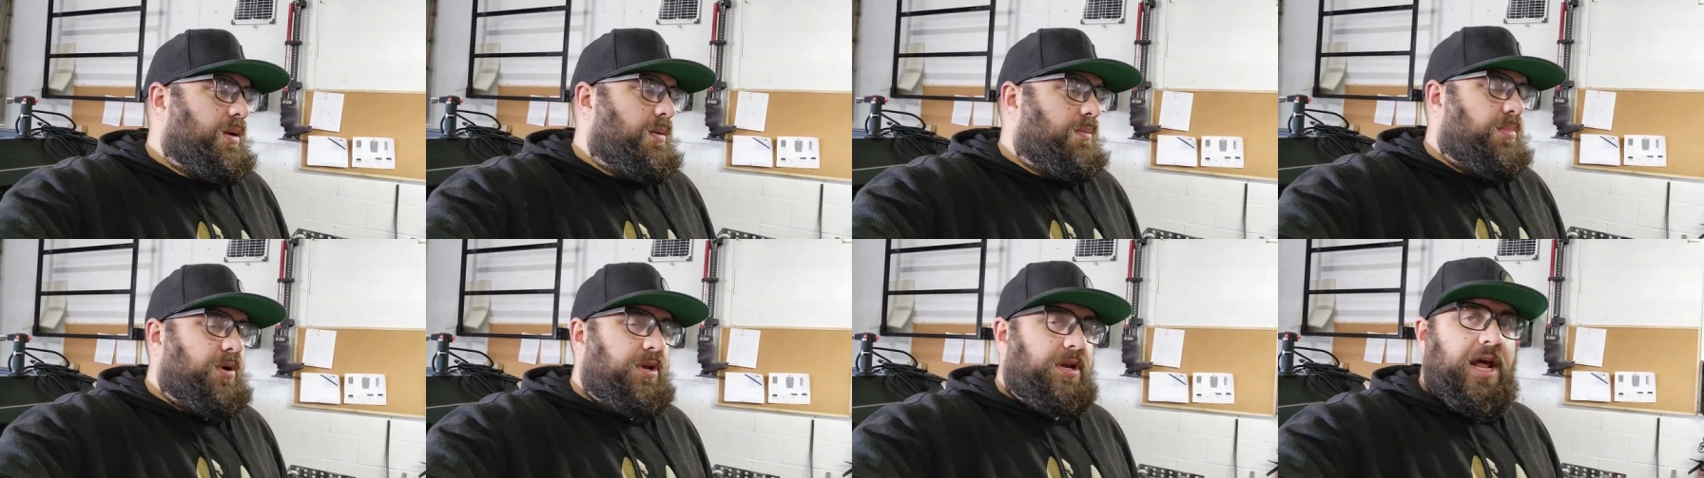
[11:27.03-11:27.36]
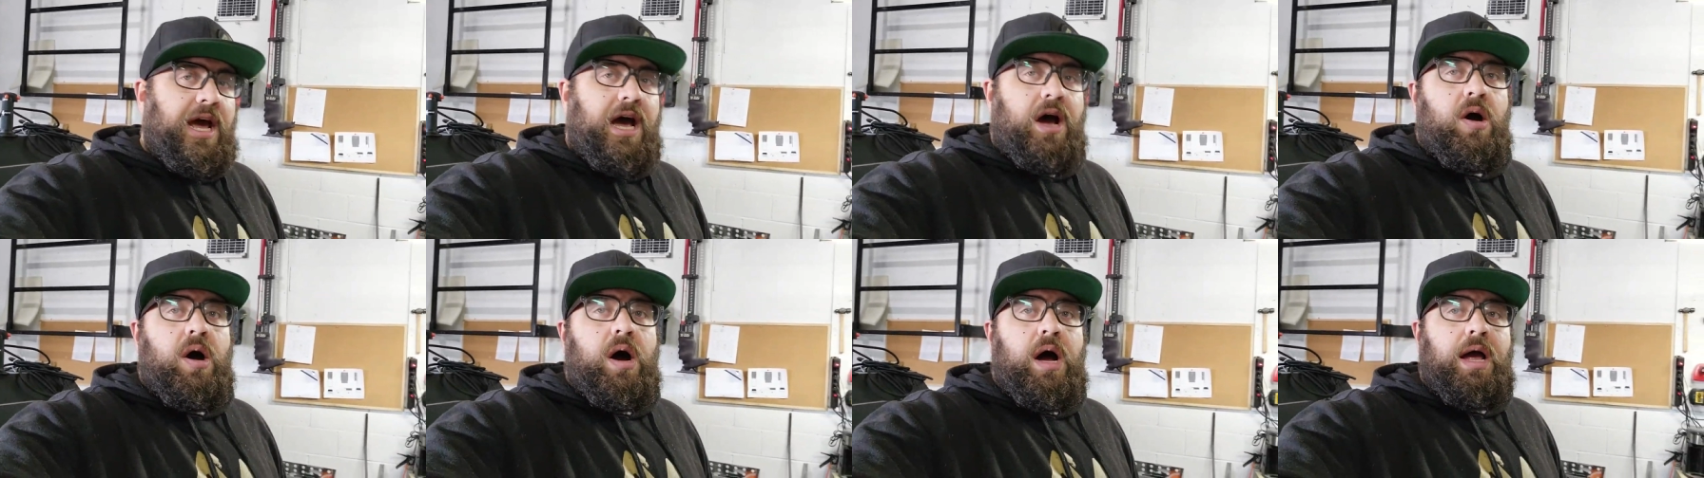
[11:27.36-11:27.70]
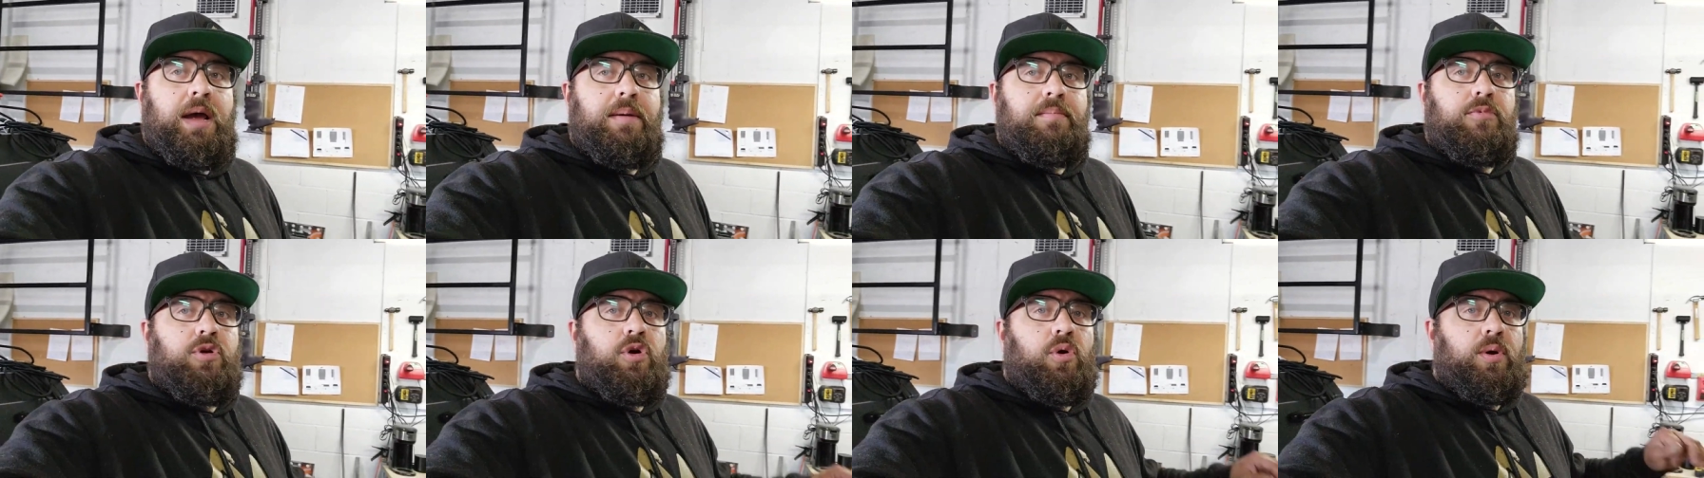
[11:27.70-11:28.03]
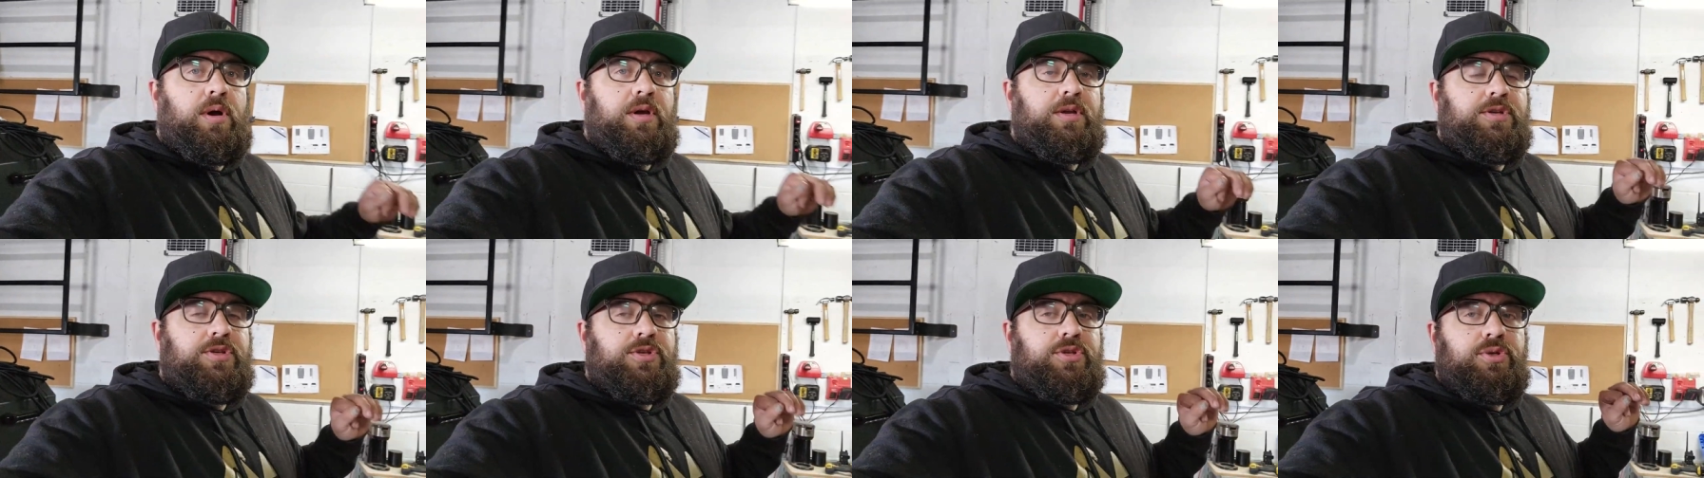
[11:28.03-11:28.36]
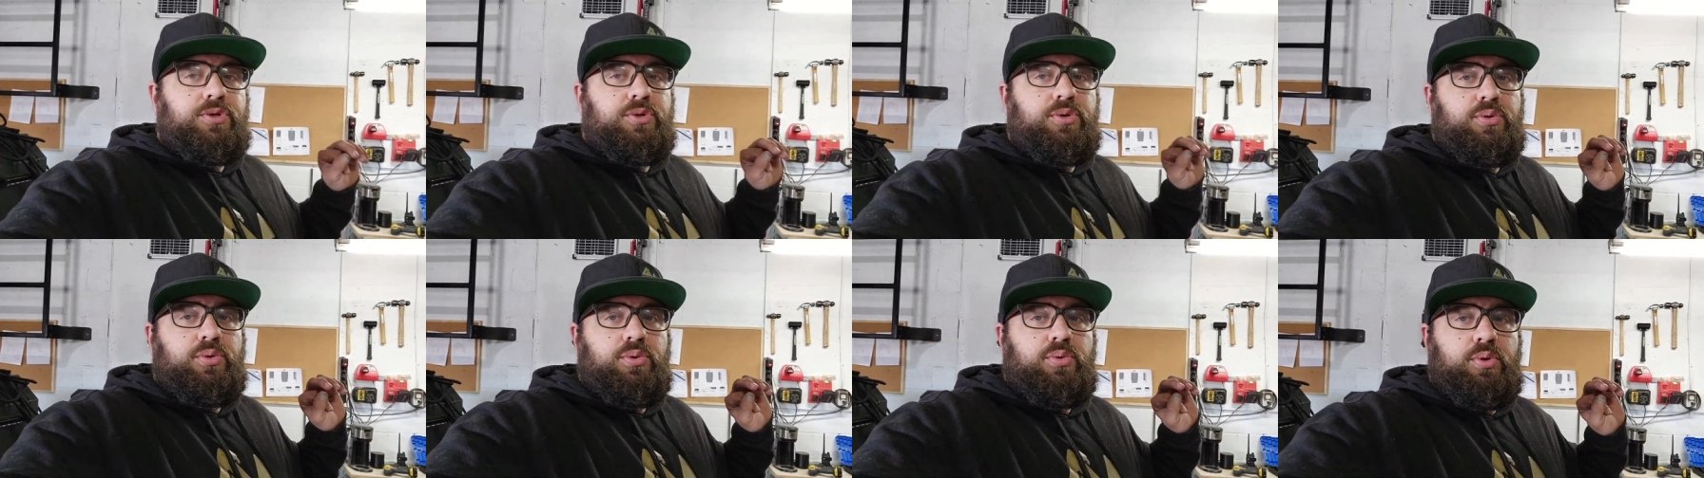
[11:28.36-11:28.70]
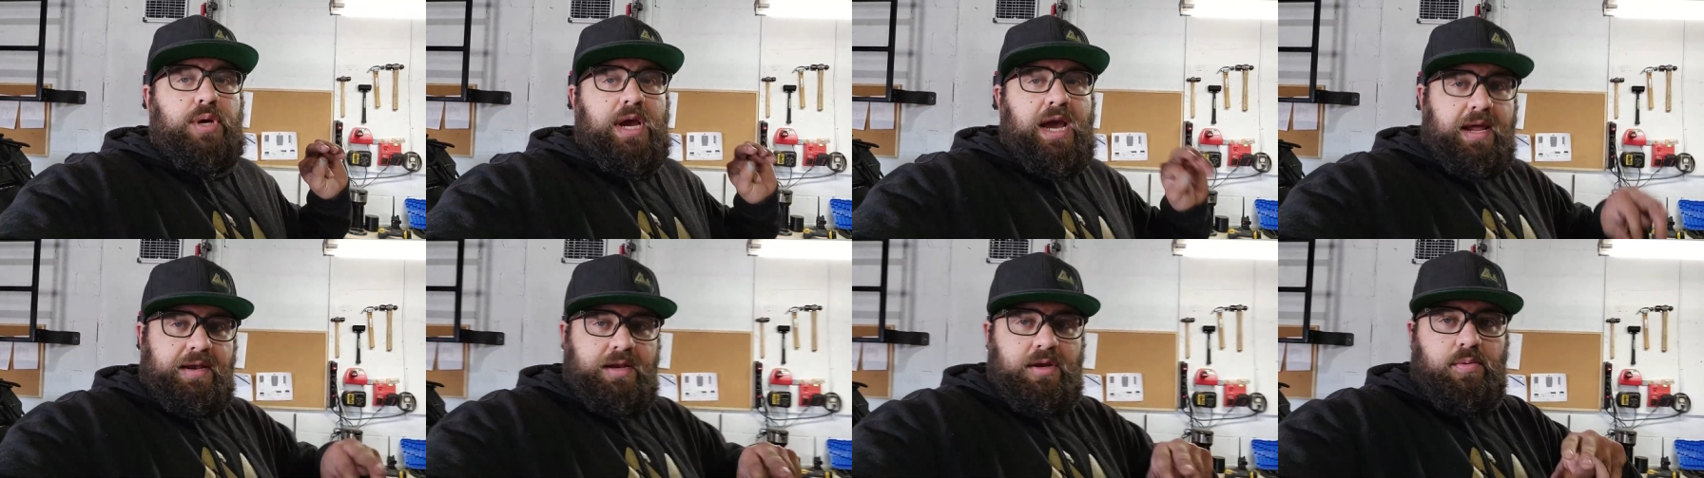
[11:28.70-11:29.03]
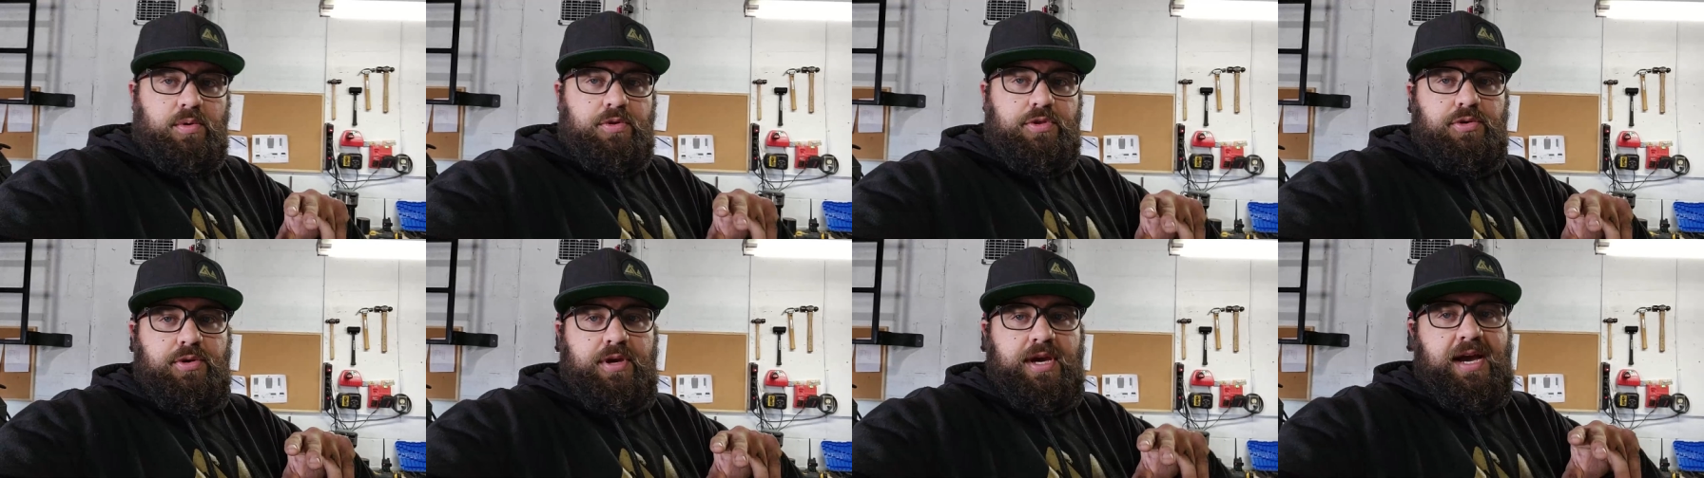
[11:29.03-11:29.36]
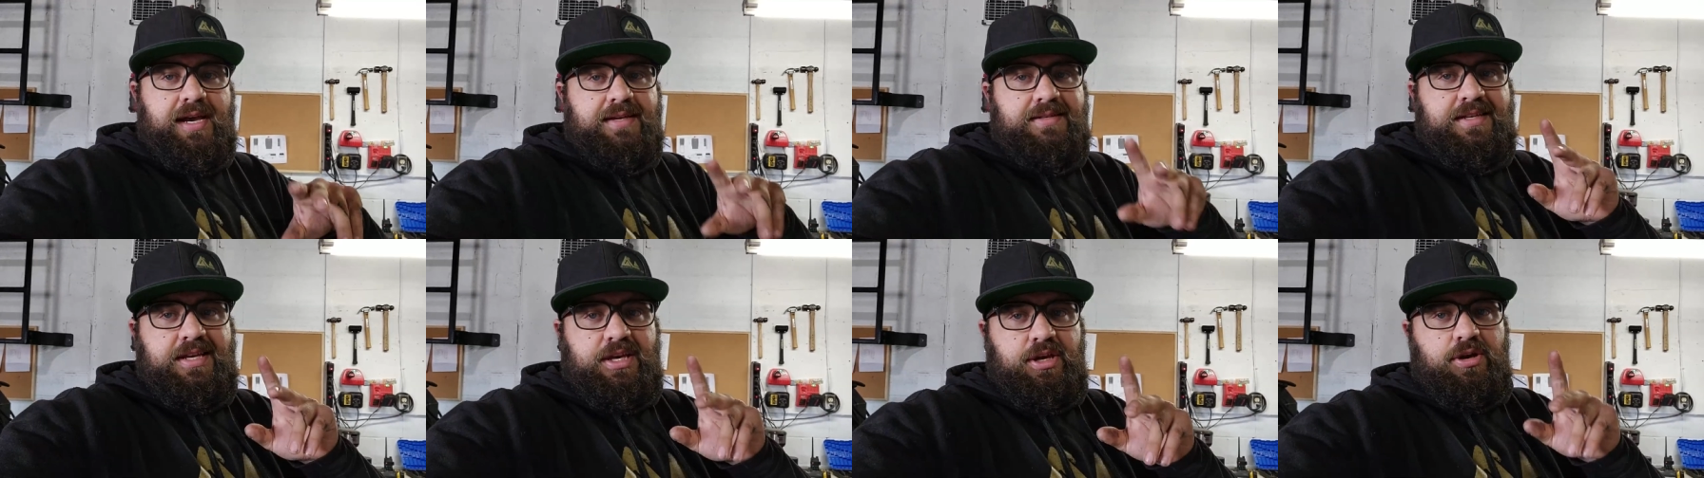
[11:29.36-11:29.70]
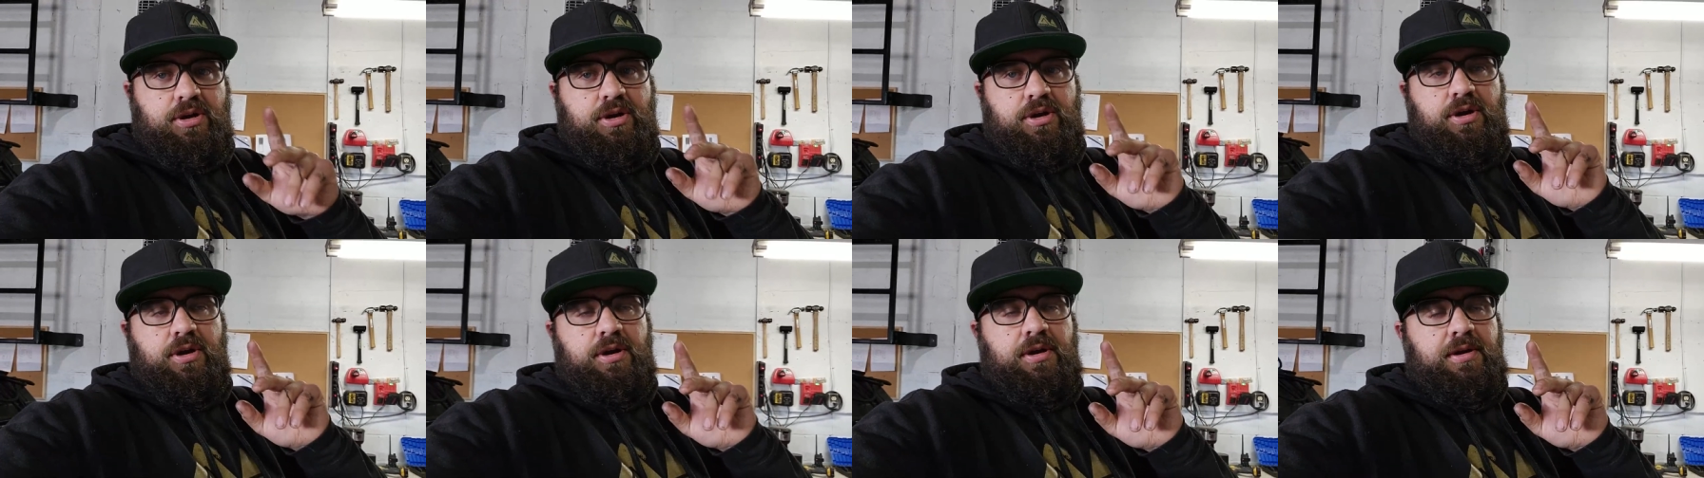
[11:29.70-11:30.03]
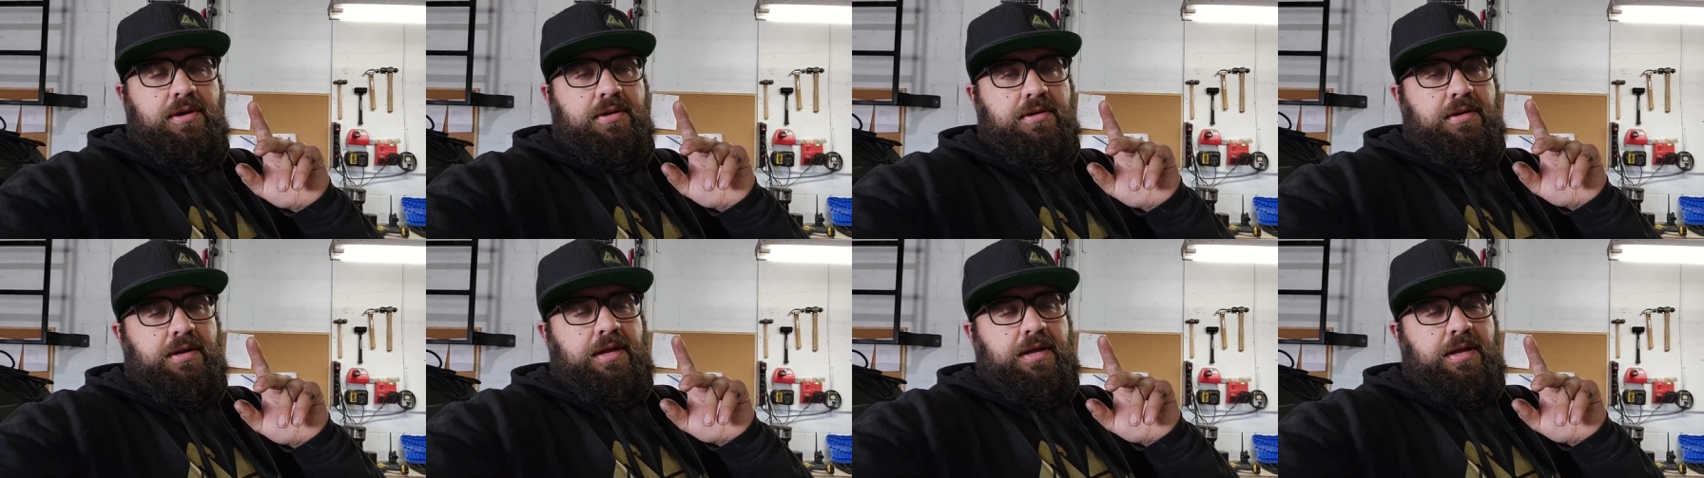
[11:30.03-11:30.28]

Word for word: But now I'm going to end it with you guys here